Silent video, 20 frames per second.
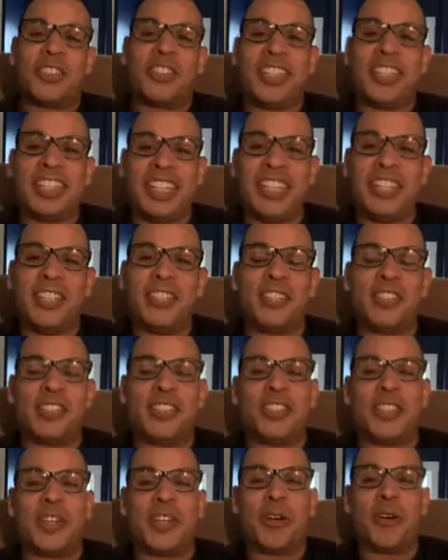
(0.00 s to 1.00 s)
so
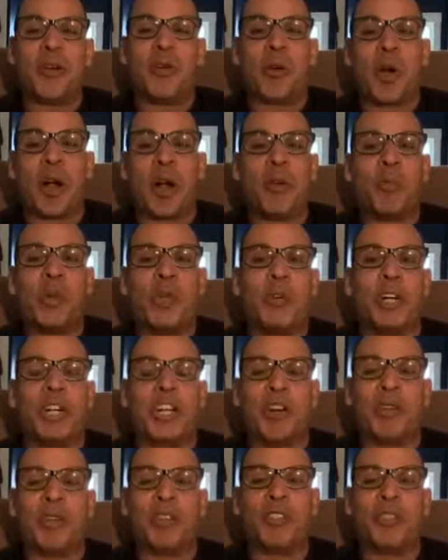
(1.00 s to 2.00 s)
we were going Ooh. Through
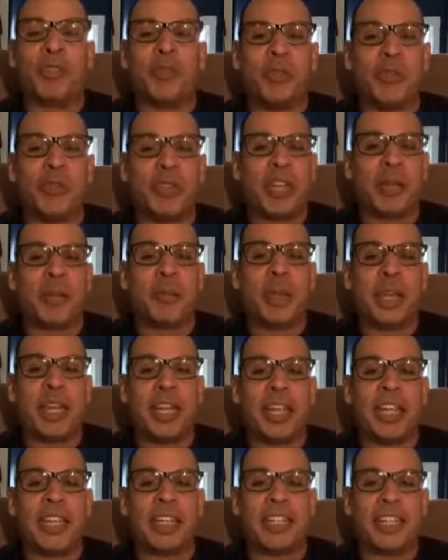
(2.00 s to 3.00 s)
them and
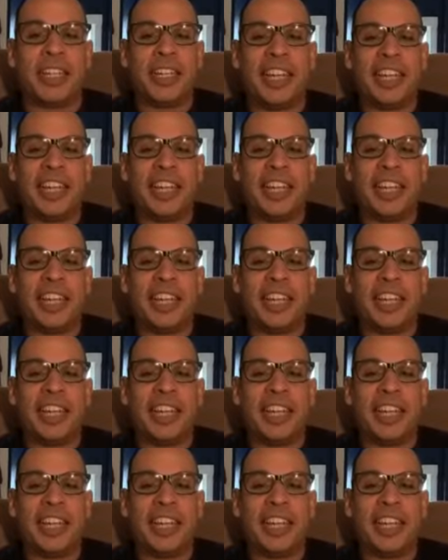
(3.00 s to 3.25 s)
I